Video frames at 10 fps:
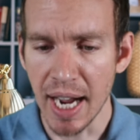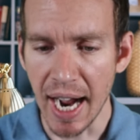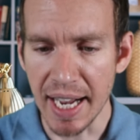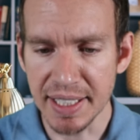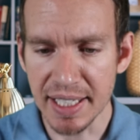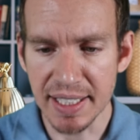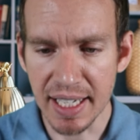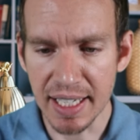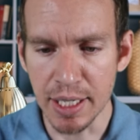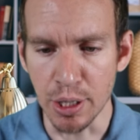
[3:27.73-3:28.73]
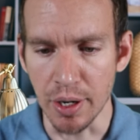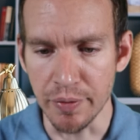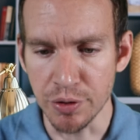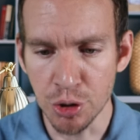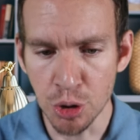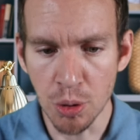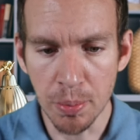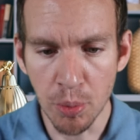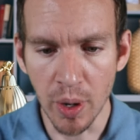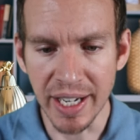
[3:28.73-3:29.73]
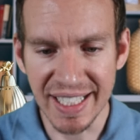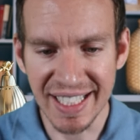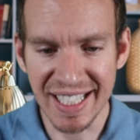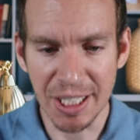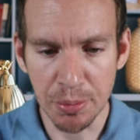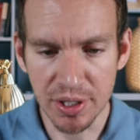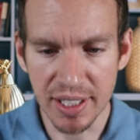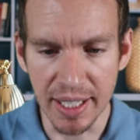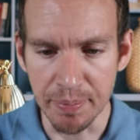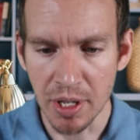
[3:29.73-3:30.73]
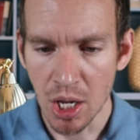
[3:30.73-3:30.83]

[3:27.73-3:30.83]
as I say here, of 2.6%,